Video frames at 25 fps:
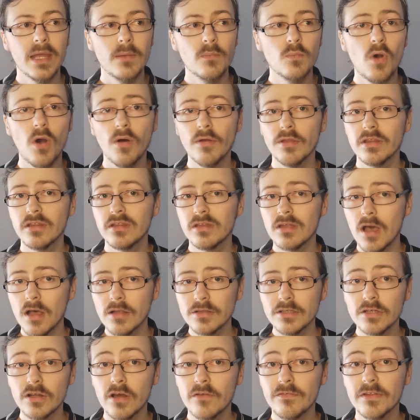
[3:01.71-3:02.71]
in what
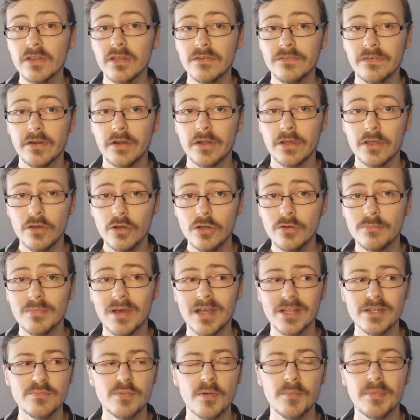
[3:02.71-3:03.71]
started off as a very good
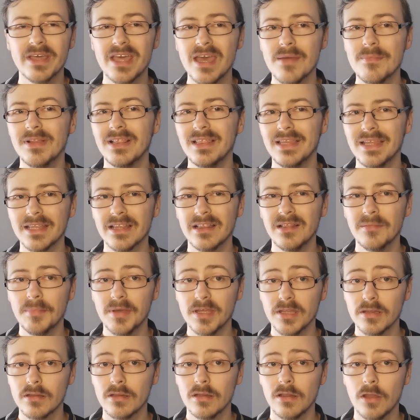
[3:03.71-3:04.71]
match but became a little
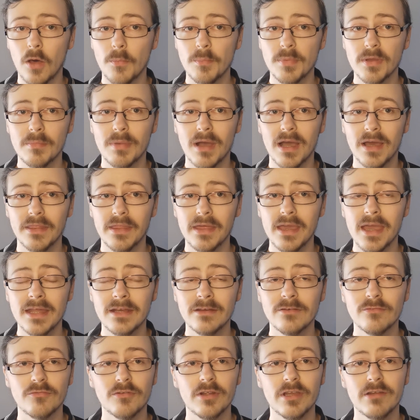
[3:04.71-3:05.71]
bit sloppy by the
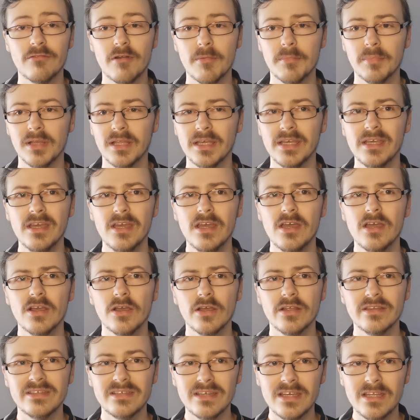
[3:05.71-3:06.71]
end. Rhea Ripley
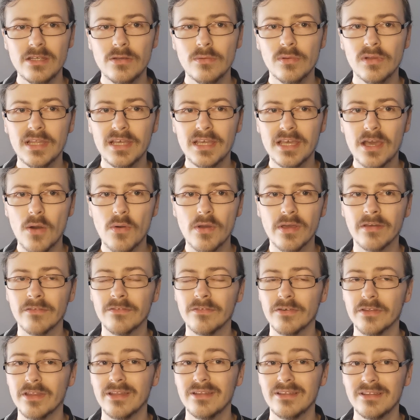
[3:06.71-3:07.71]
continually going
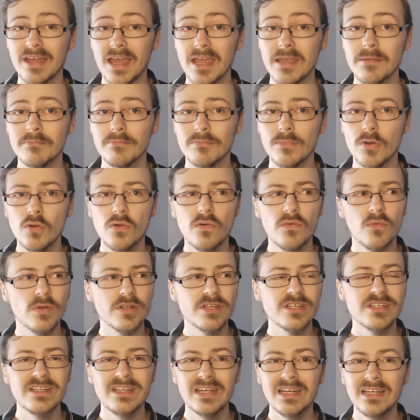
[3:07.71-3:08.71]
for the same move,
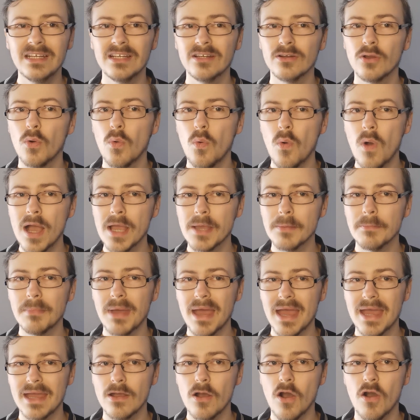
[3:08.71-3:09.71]
which didn't quite
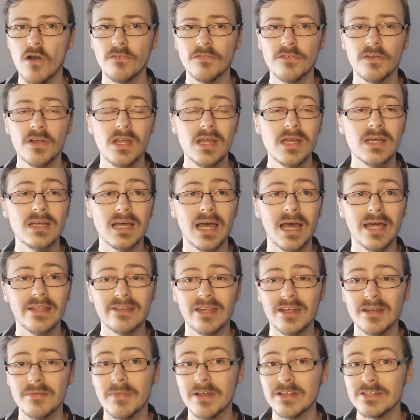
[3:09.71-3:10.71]
pay off
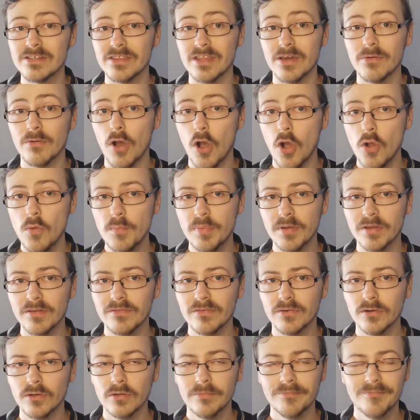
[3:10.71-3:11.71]
as I'd imagine they were hoping
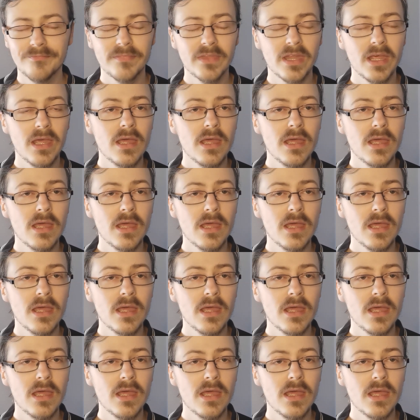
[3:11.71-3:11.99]
for.